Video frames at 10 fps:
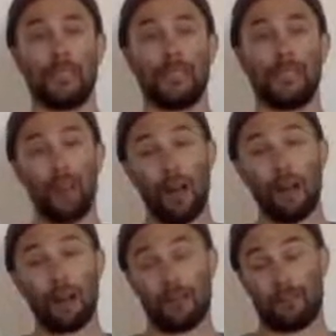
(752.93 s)
A
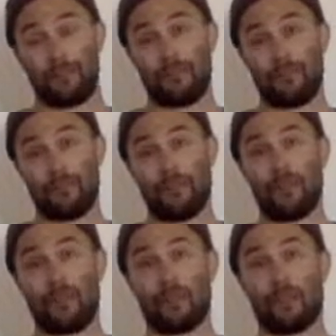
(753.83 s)
lot of
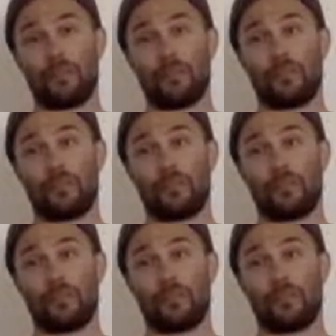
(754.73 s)
our